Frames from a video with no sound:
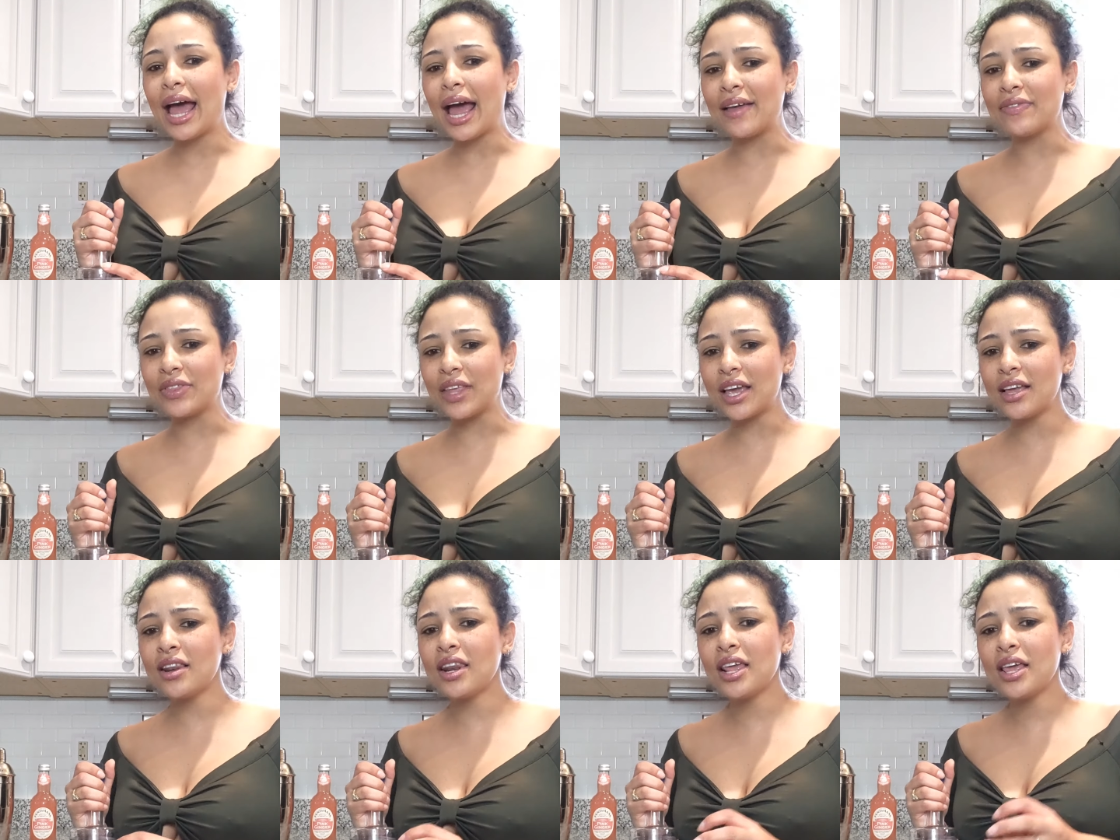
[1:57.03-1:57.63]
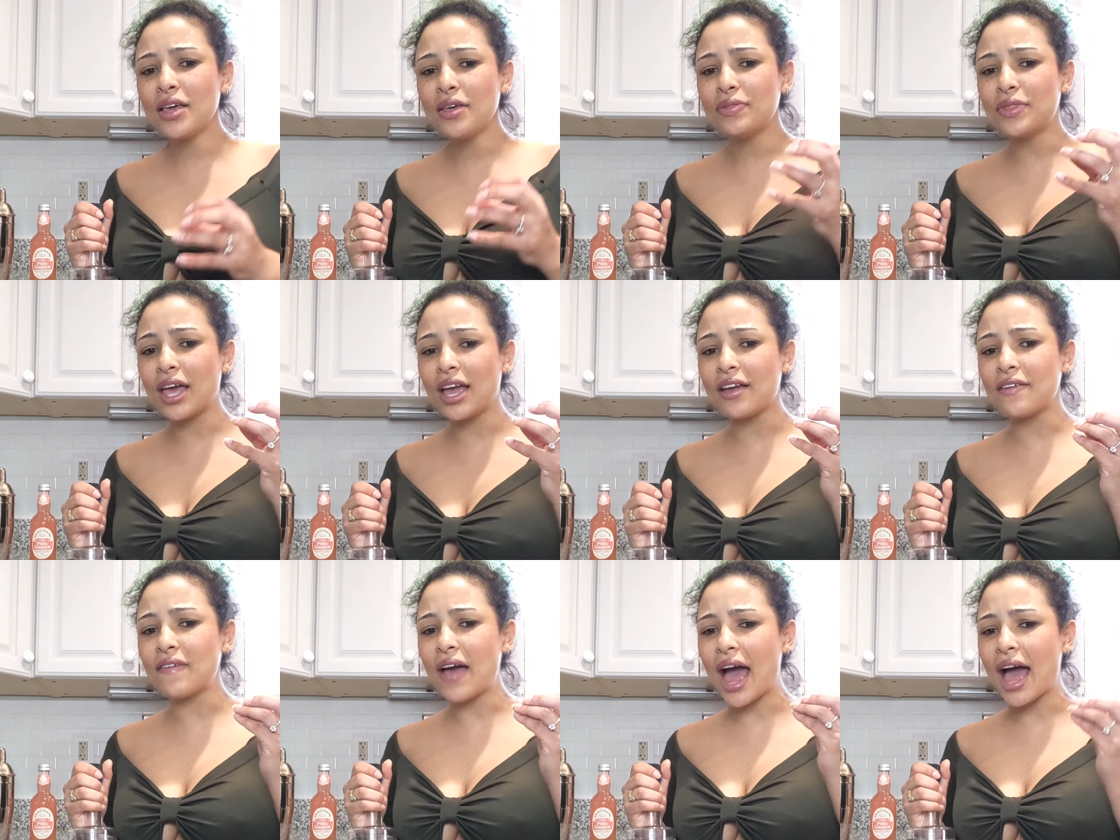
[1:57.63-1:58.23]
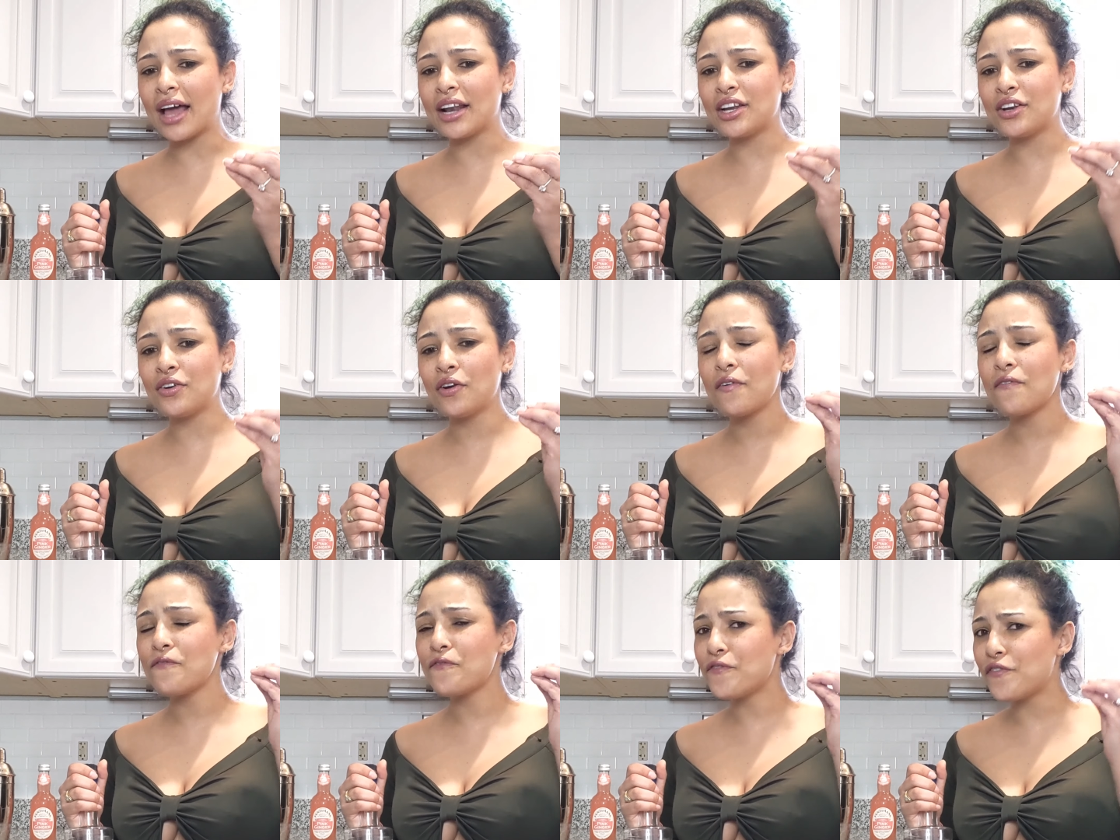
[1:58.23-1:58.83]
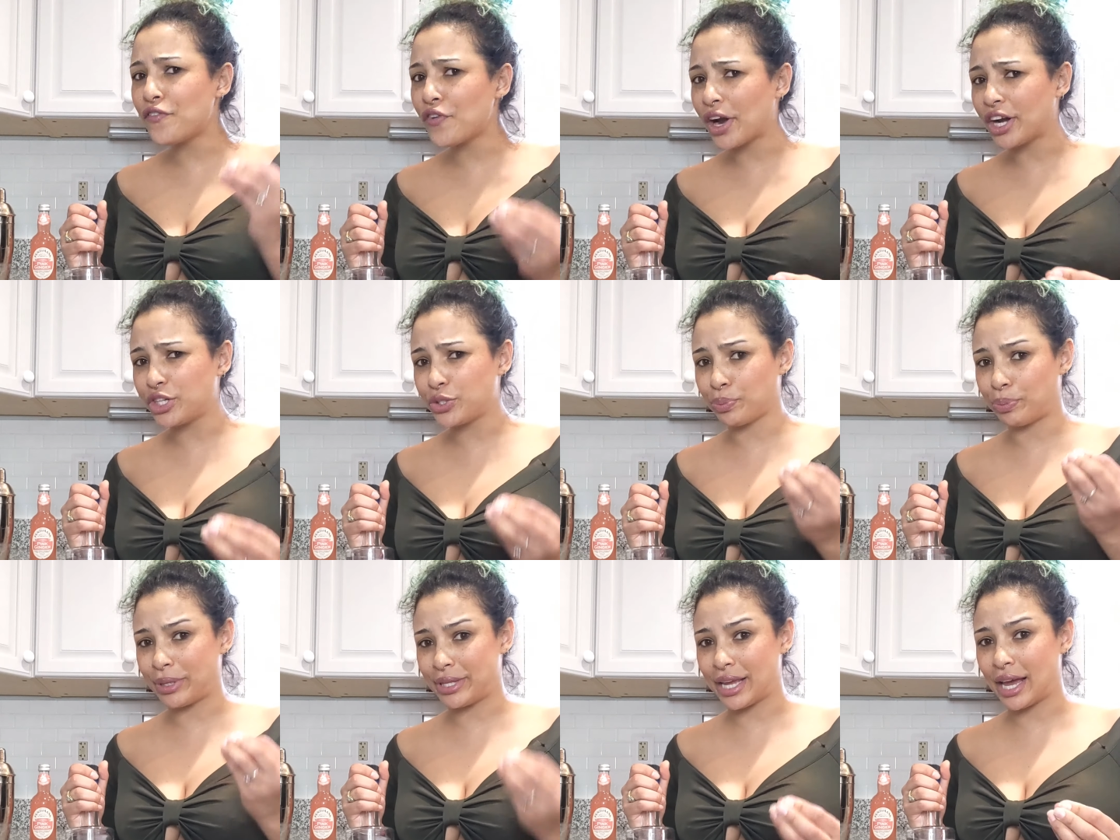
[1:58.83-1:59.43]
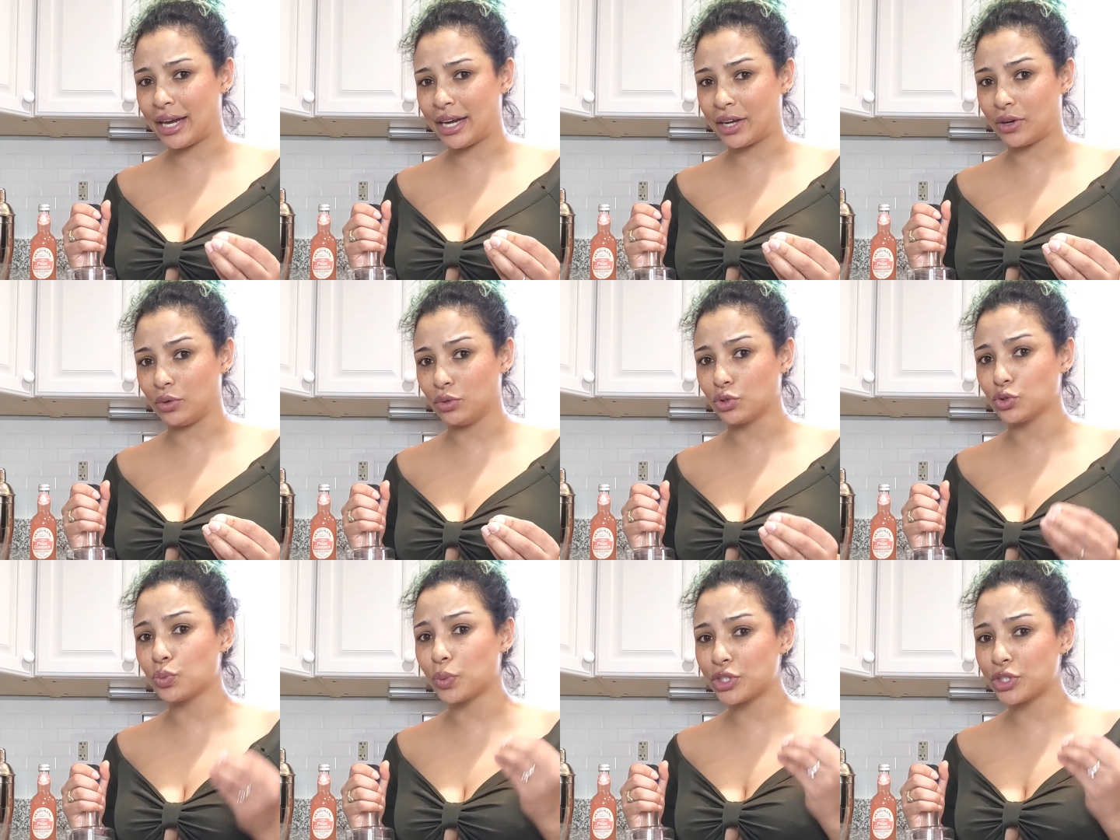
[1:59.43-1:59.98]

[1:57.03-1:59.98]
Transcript: and then they've added fresh botanicals,